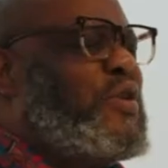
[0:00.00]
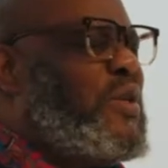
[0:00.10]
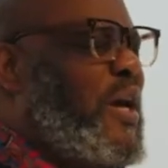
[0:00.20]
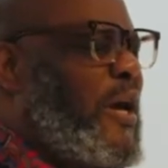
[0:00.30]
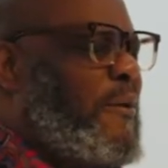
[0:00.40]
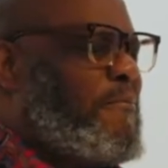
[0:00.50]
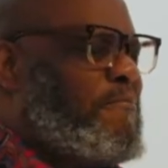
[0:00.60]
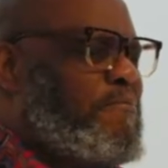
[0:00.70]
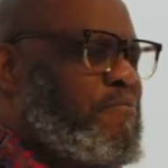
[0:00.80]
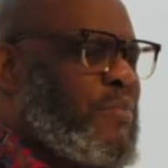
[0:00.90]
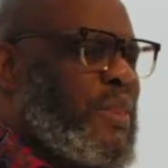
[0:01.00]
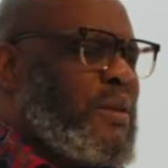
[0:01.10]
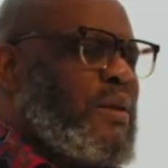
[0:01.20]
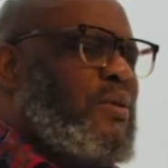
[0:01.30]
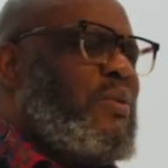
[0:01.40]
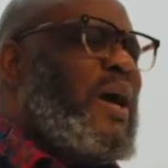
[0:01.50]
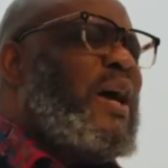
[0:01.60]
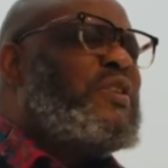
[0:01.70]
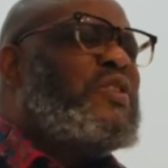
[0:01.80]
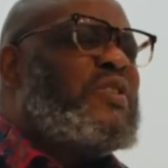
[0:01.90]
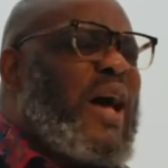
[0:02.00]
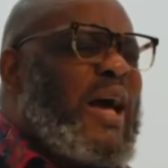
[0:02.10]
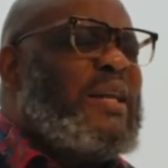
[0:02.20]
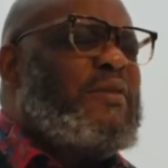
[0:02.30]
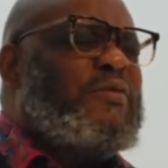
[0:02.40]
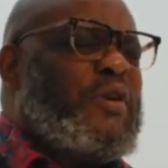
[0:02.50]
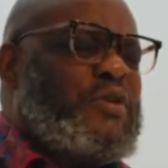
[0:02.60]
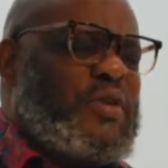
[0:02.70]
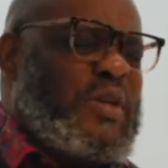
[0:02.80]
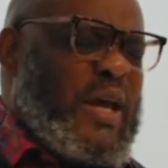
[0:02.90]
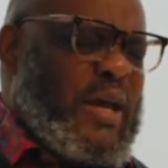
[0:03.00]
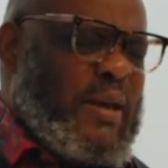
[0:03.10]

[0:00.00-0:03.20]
today. We are excited for today.